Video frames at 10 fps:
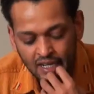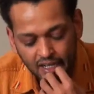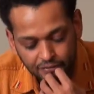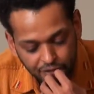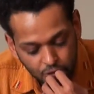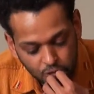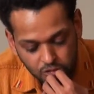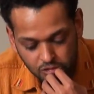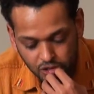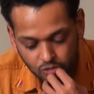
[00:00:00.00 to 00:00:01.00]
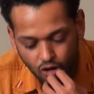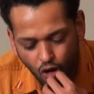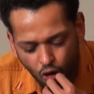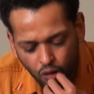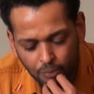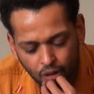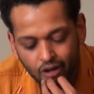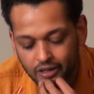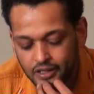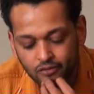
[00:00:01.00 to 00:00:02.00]
and funerals were all
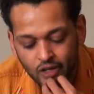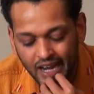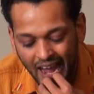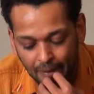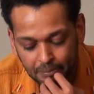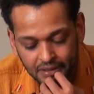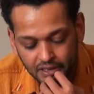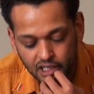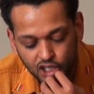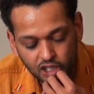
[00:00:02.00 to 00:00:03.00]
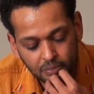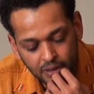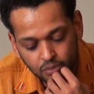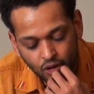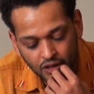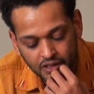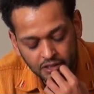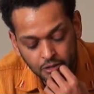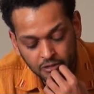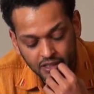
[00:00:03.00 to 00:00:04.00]
part of what happened and should be brought
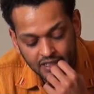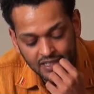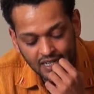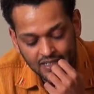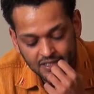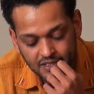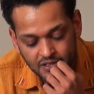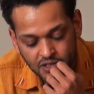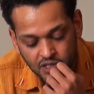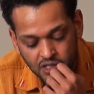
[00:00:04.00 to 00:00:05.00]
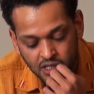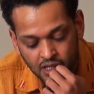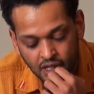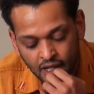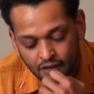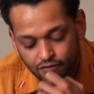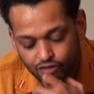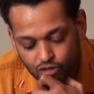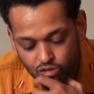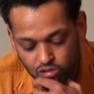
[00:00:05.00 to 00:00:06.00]
into the analysis.
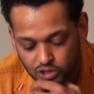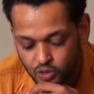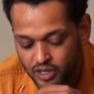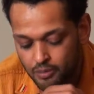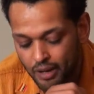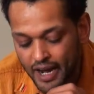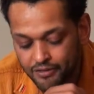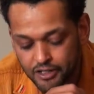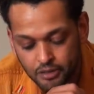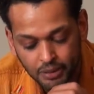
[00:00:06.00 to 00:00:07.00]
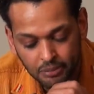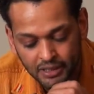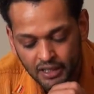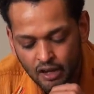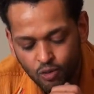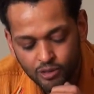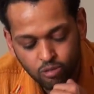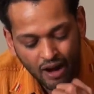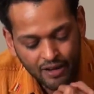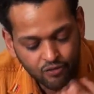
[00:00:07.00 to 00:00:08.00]
Funerals, whether private or public, were
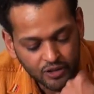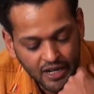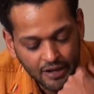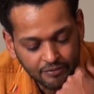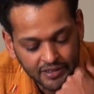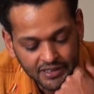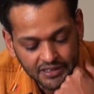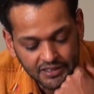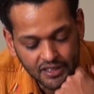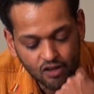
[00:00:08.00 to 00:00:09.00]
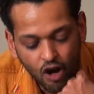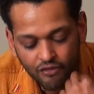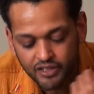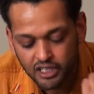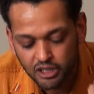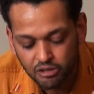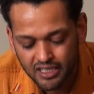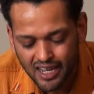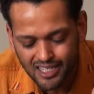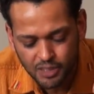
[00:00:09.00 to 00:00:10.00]
rife with conflict and often included
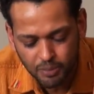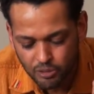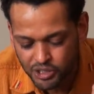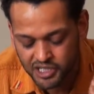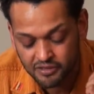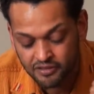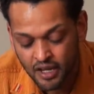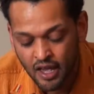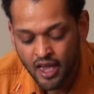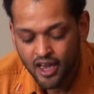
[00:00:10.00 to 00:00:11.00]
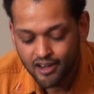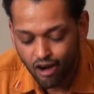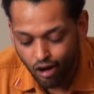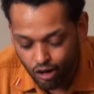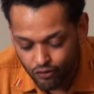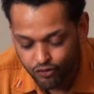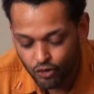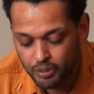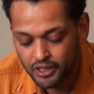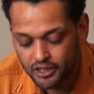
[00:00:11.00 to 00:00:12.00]
explosive and artful
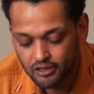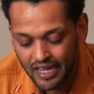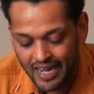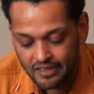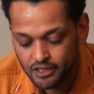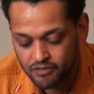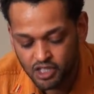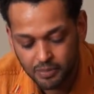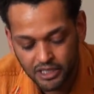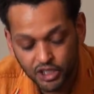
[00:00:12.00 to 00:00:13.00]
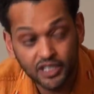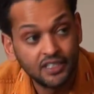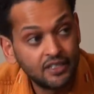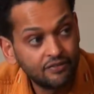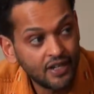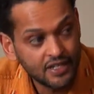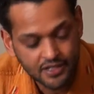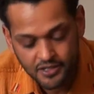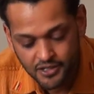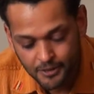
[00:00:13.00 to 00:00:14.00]
political acts of speech and
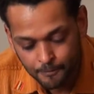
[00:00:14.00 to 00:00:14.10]
defiance.